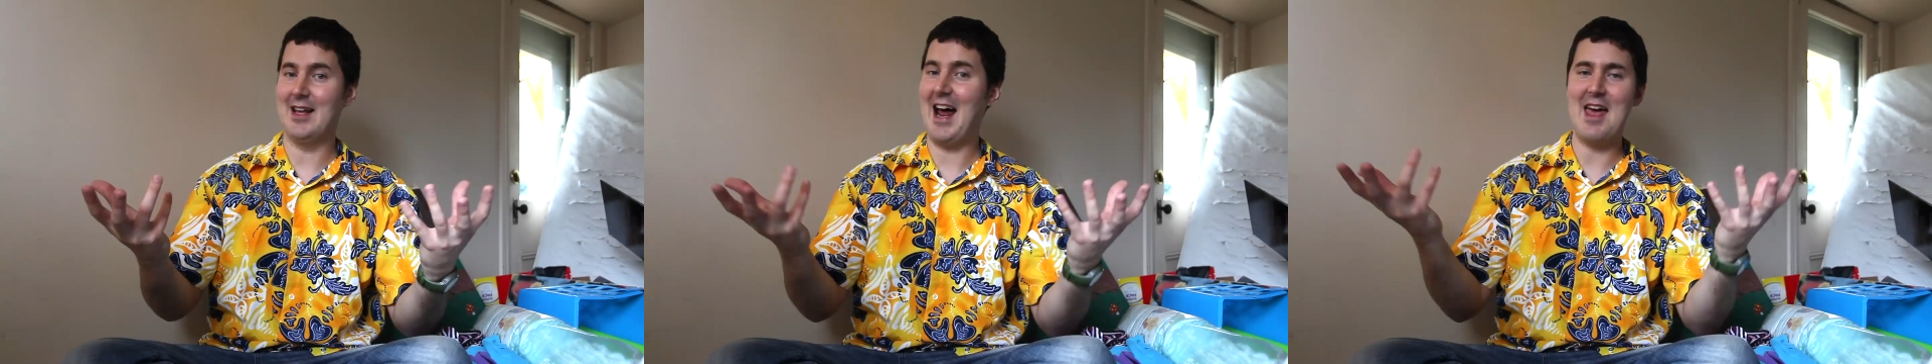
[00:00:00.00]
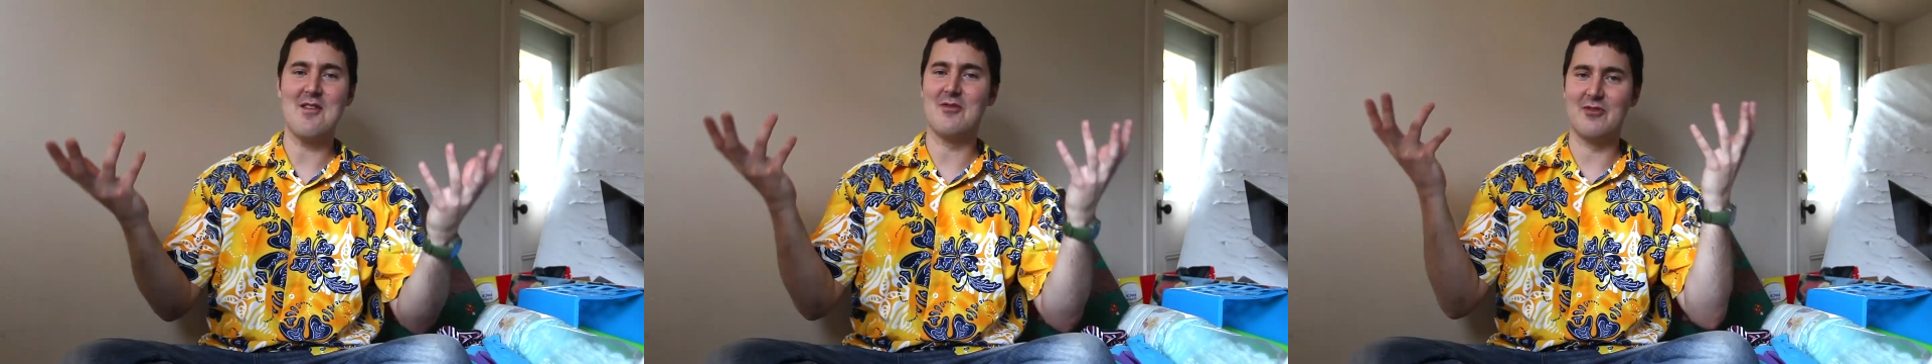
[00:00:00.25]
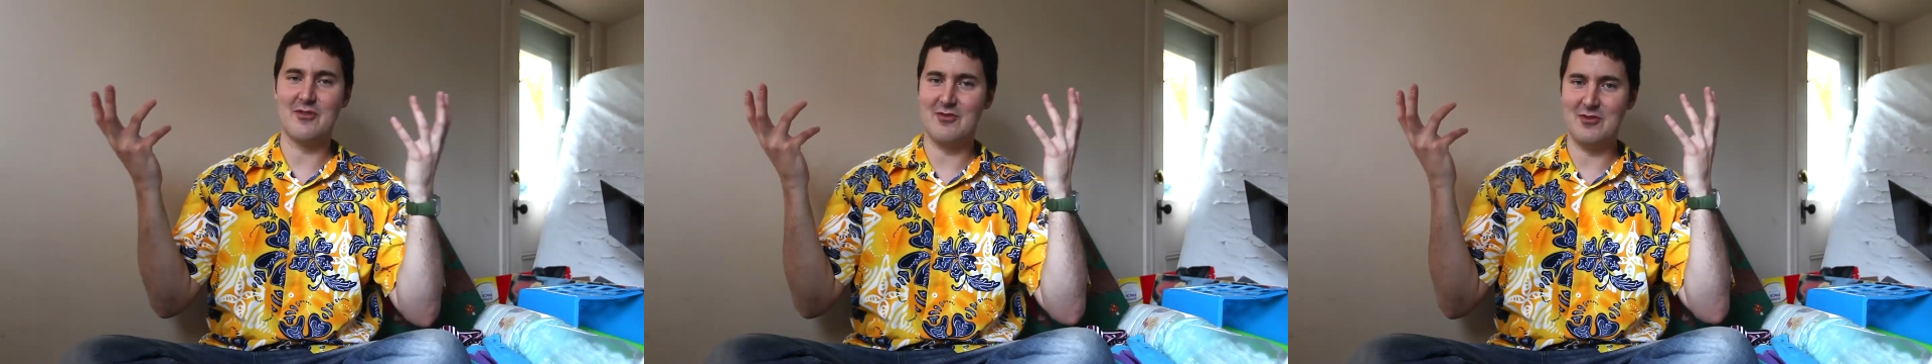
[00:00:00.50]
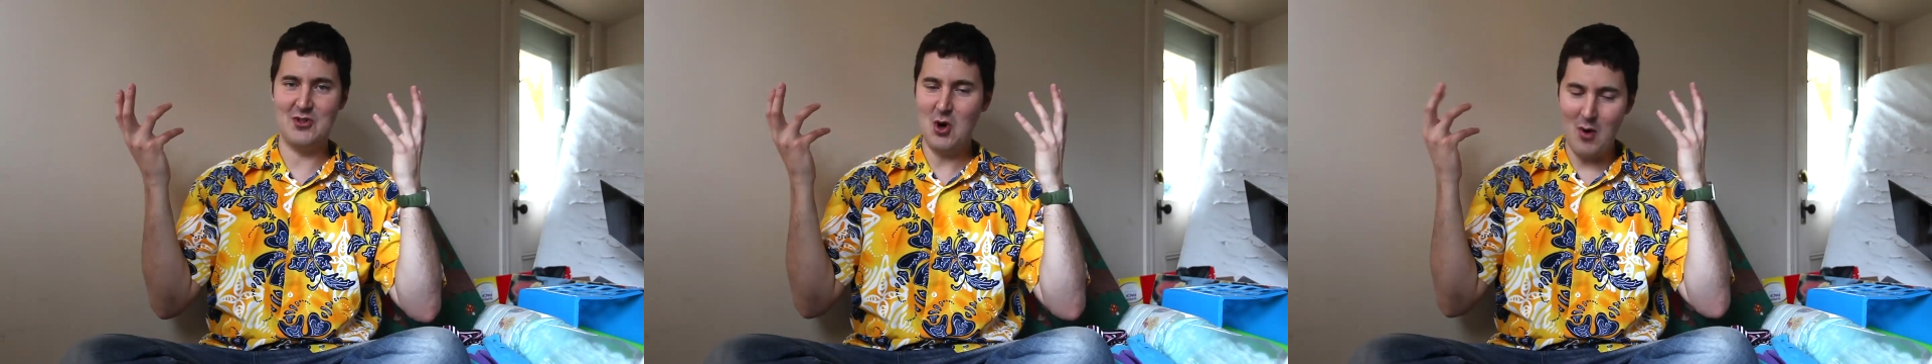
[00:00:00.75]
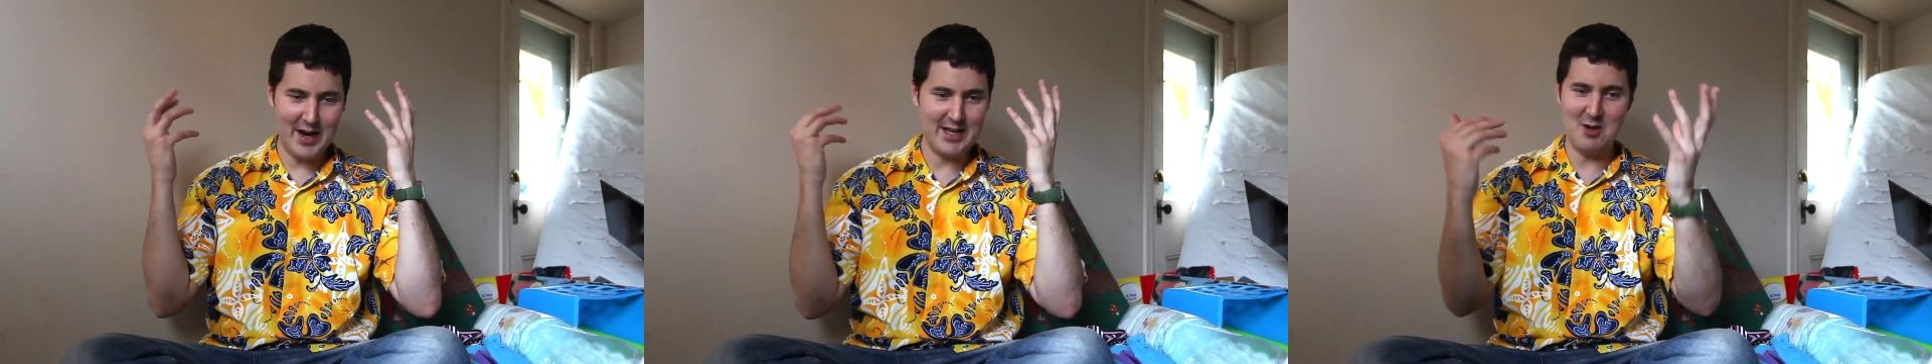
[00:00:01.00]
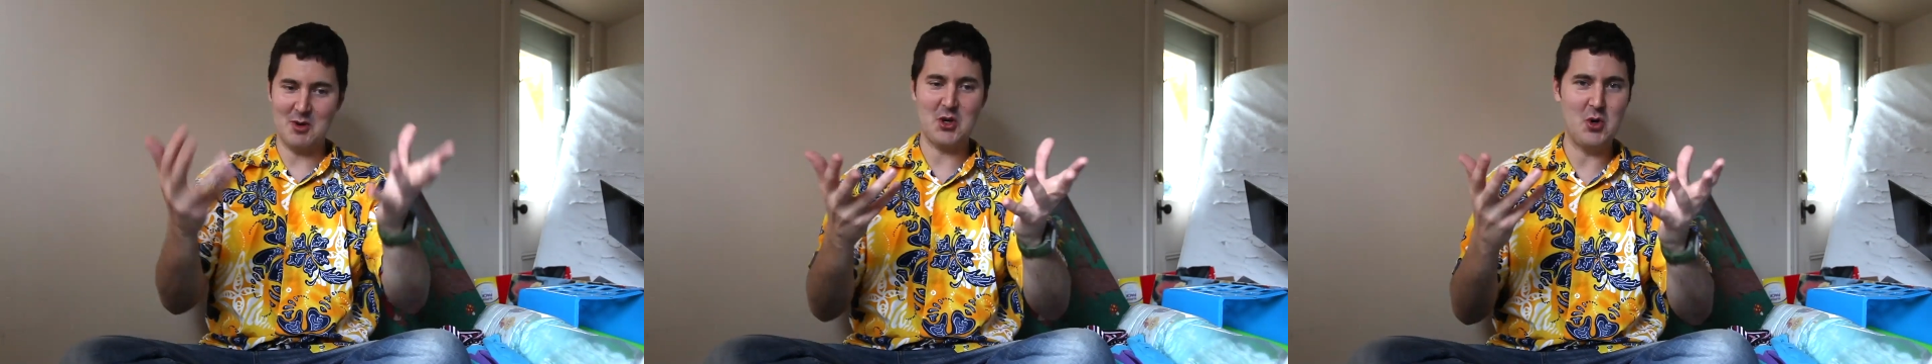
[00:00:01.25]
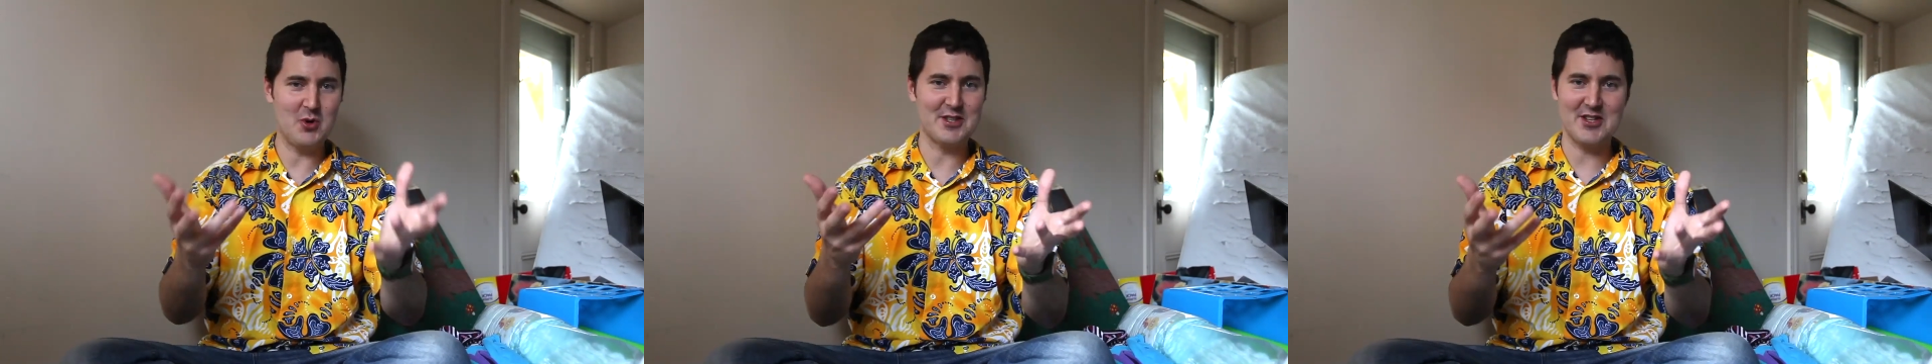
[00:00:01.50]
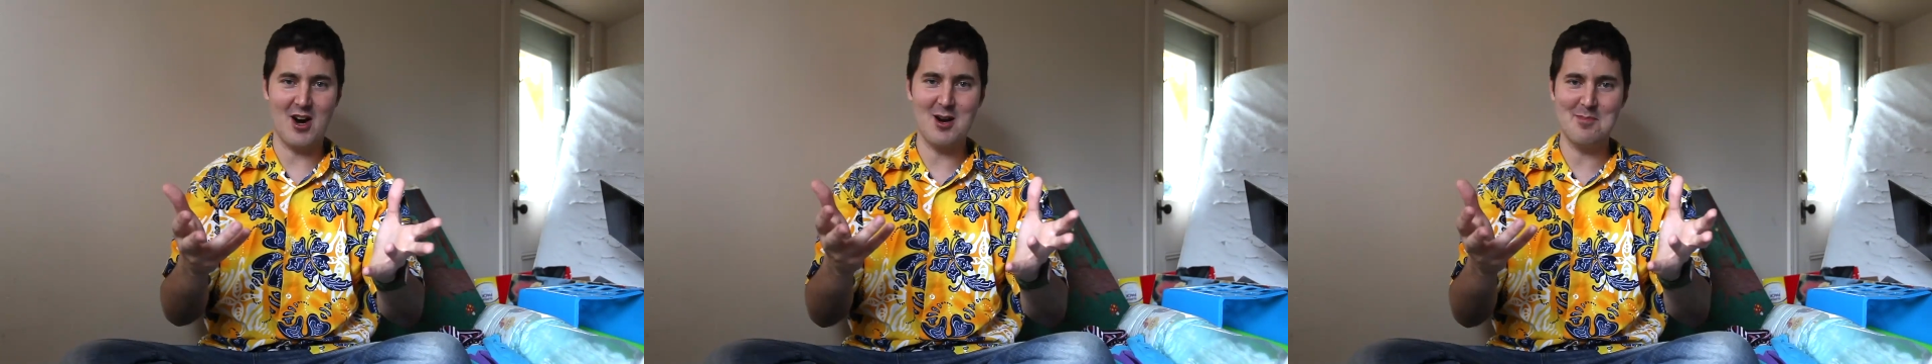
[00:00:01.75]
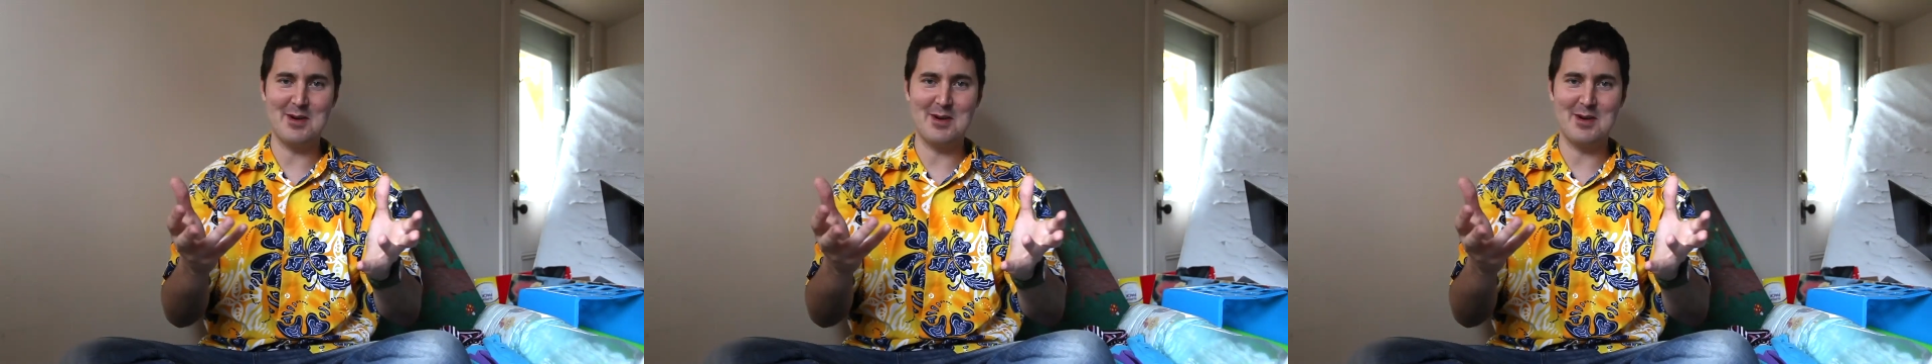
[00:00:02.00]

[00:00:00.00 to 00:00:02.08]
And I have no idea what CUDAs are,